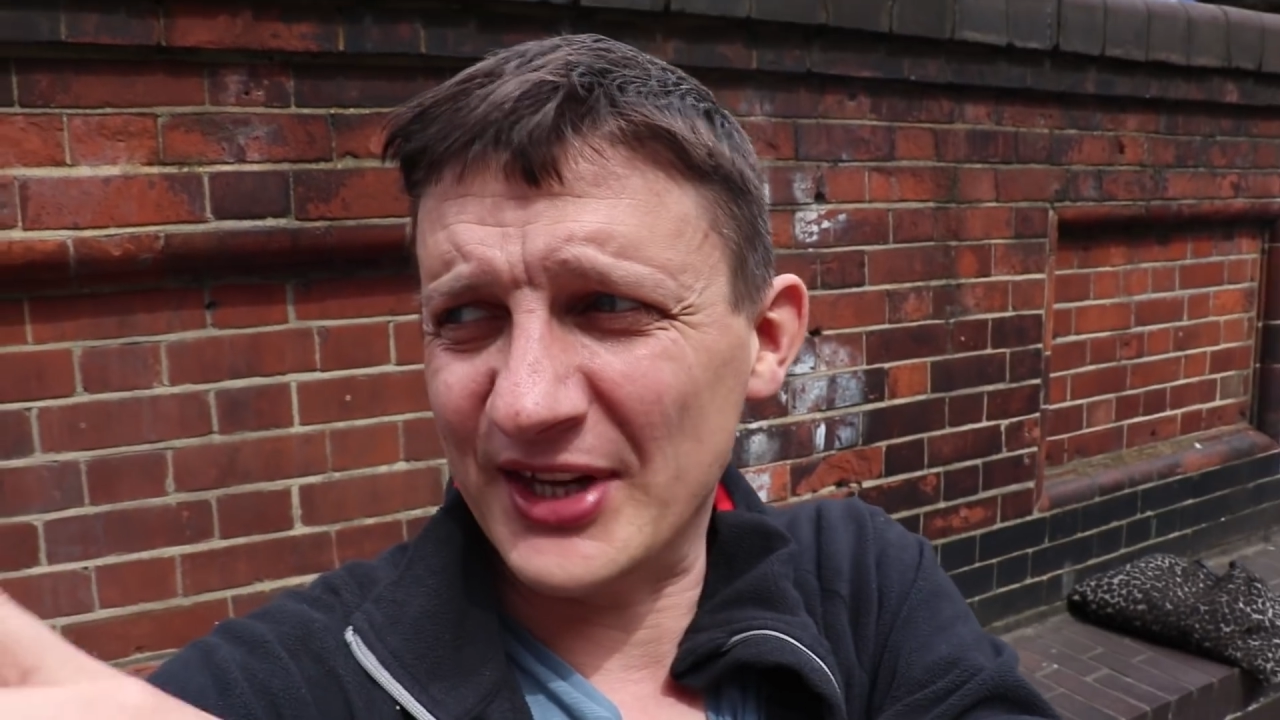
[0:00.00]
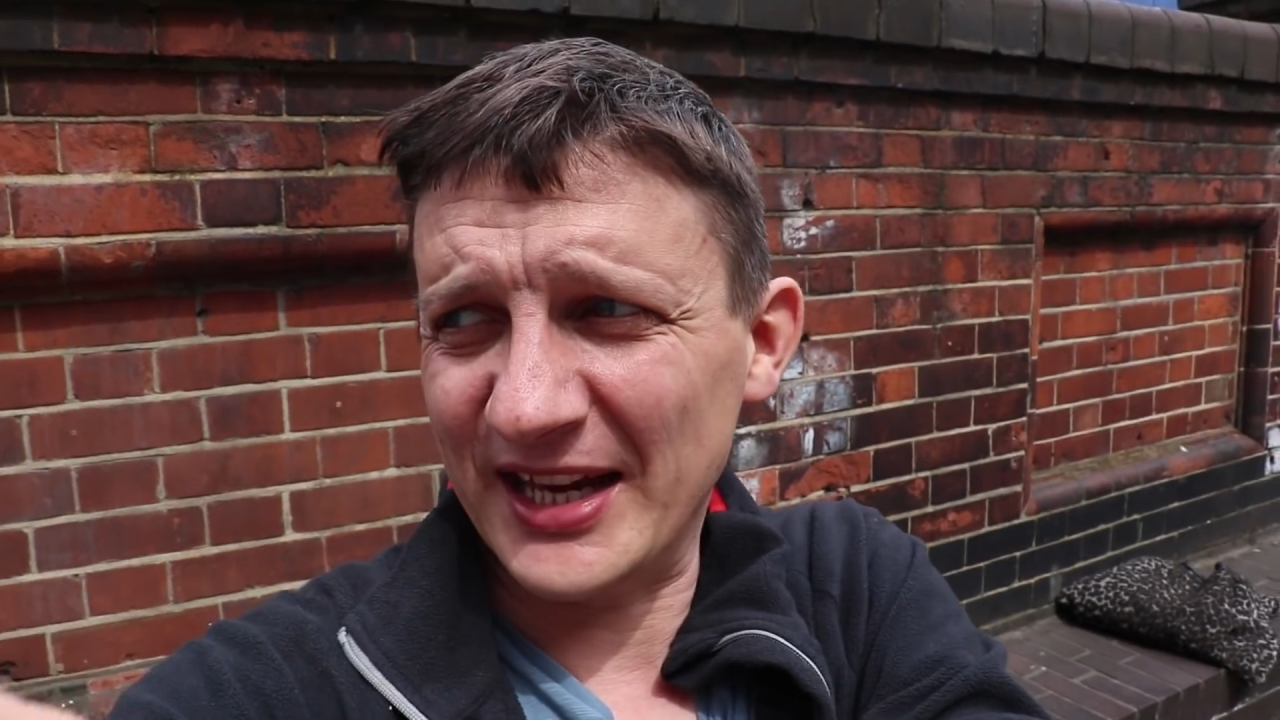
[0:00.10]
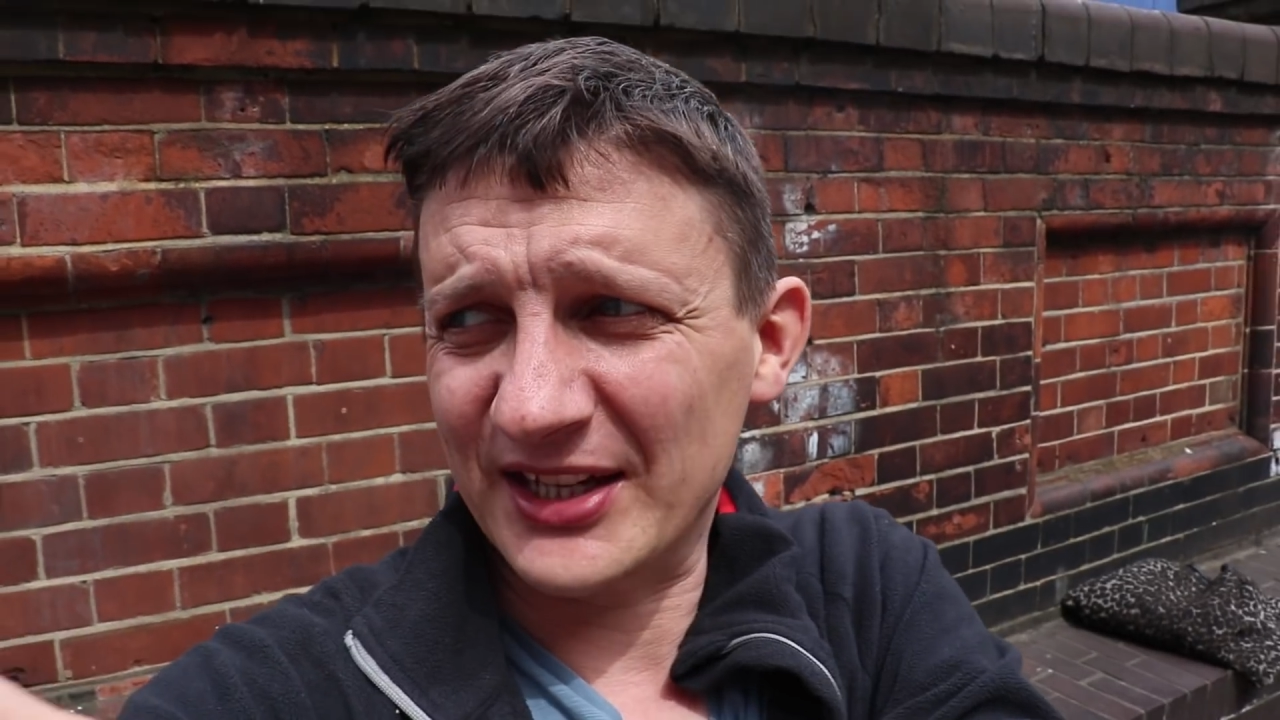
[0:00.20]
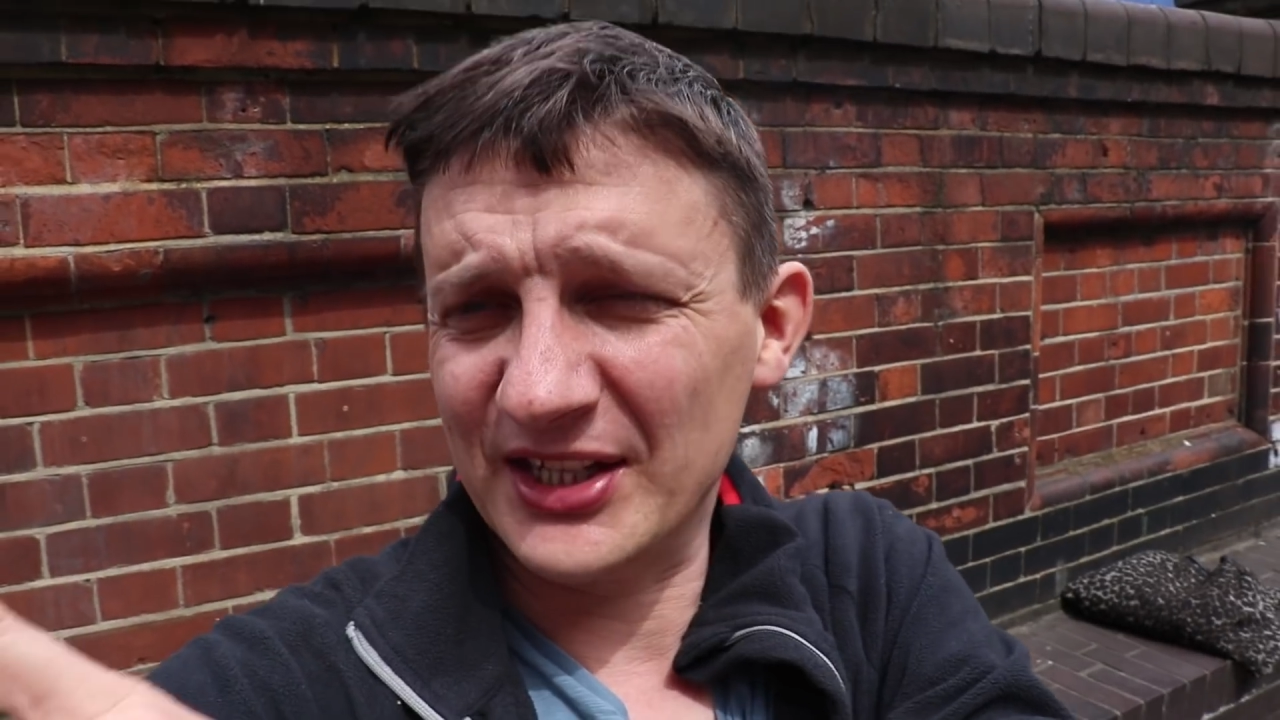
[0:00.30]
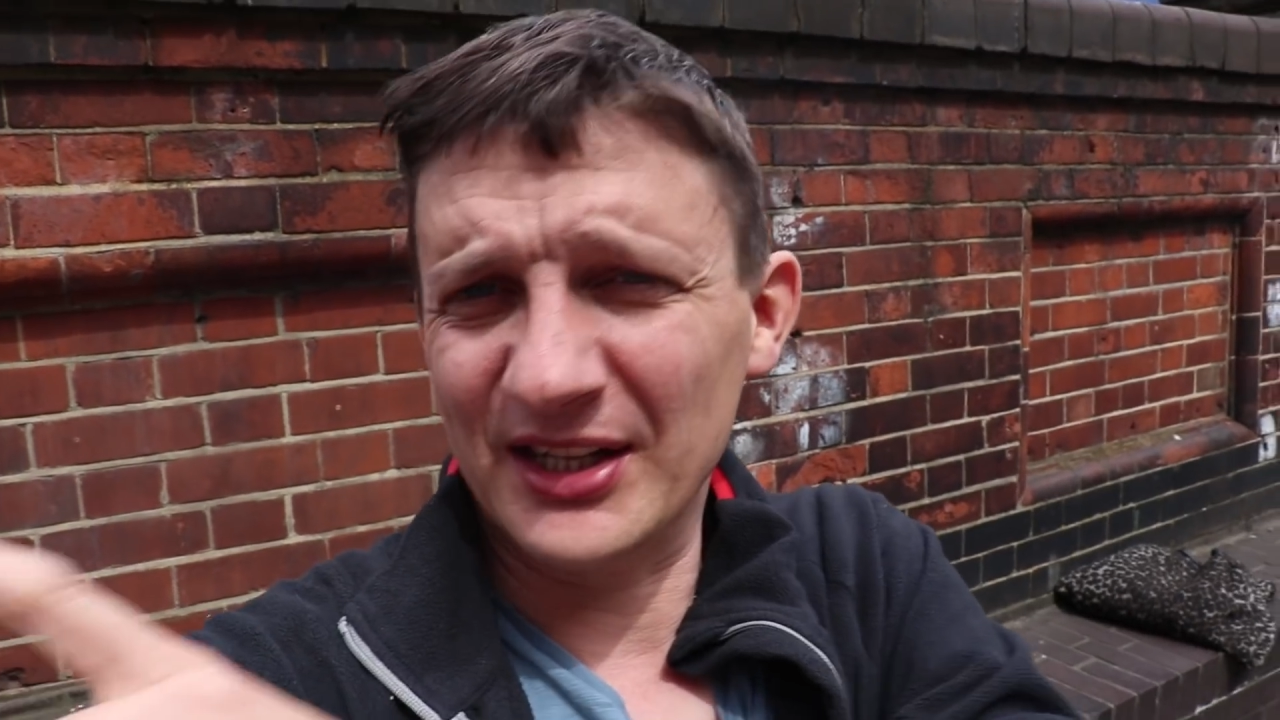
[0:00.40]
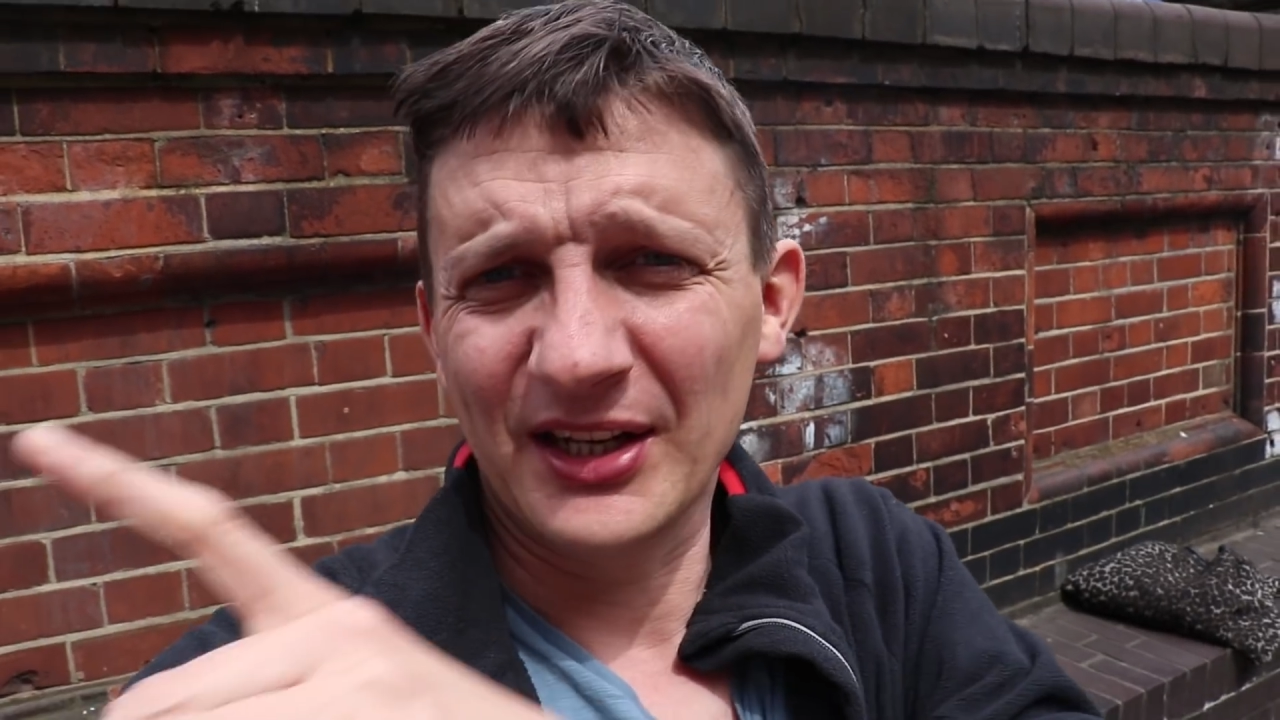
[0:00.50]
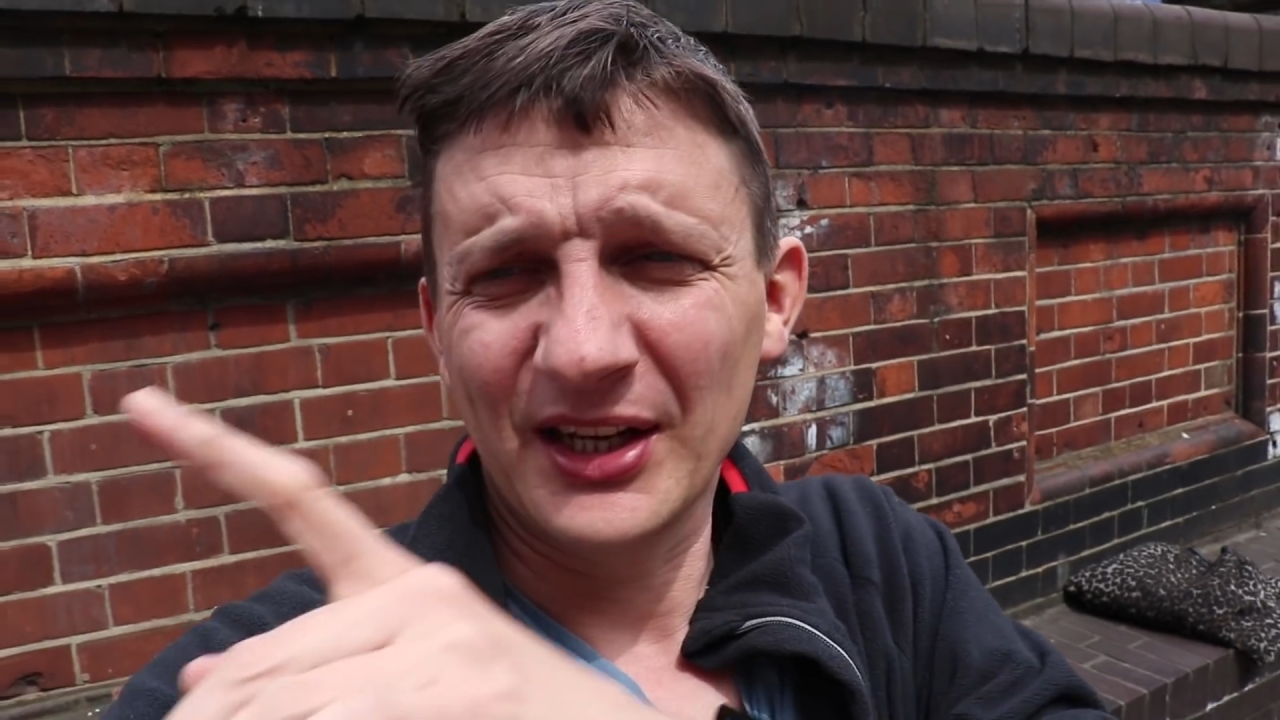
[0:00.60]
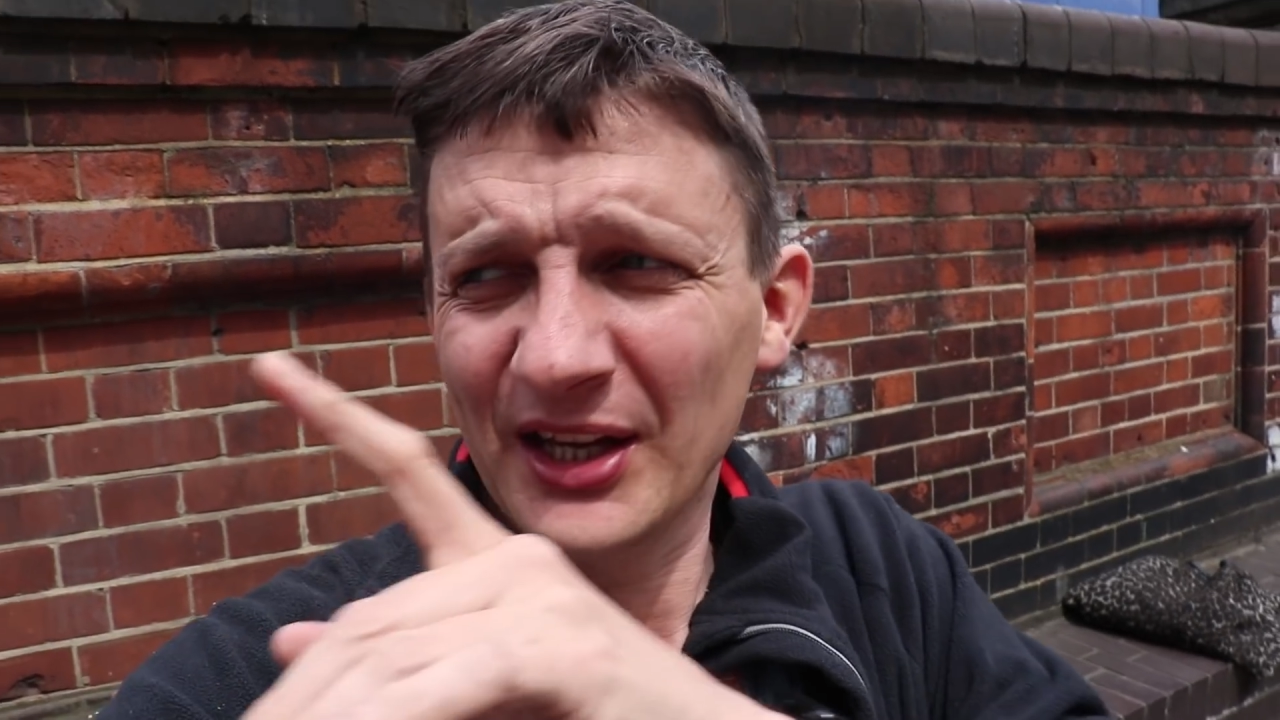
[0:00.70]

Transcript: and exit,